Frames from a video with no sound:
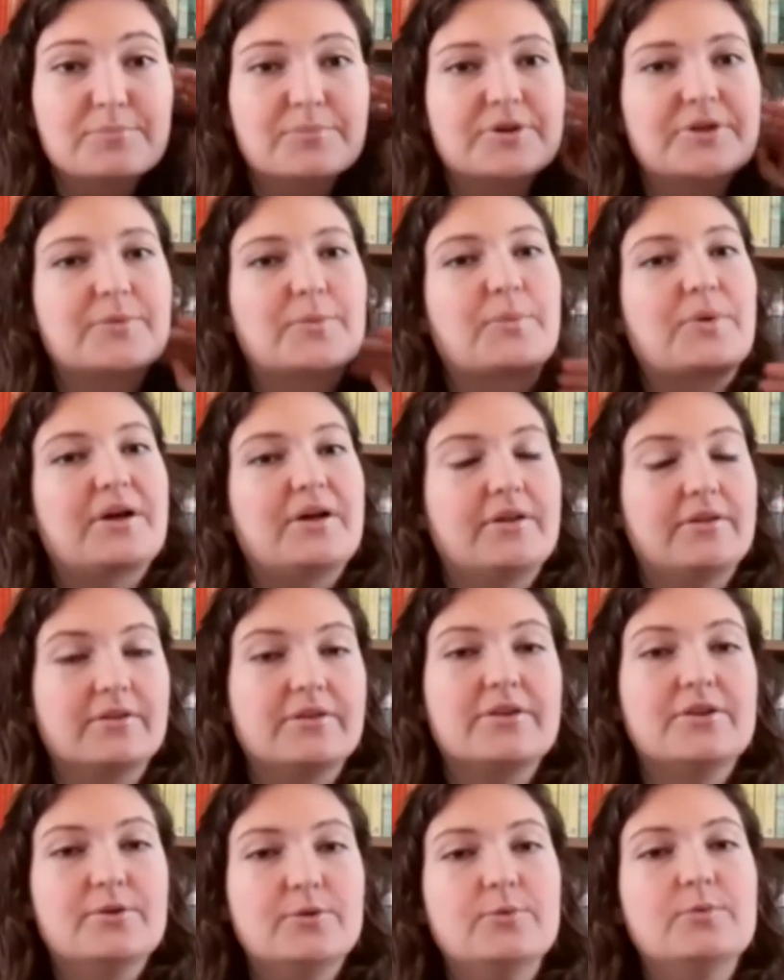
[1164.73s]
But well,
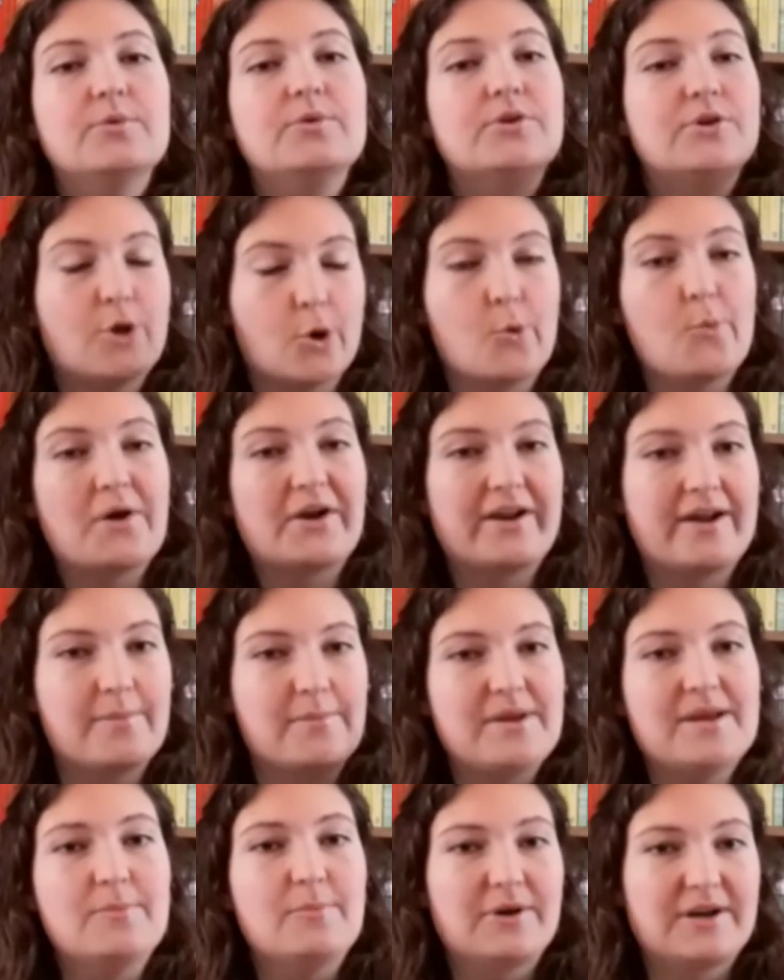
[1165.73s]
you know what I
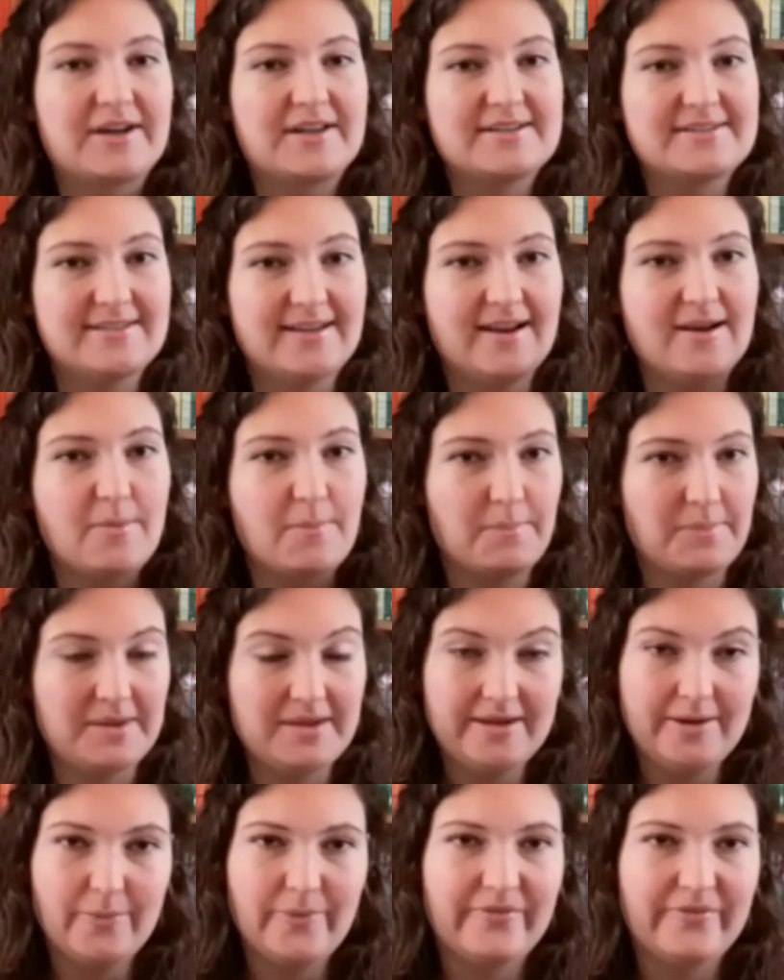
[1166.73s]
mean when I say the peak,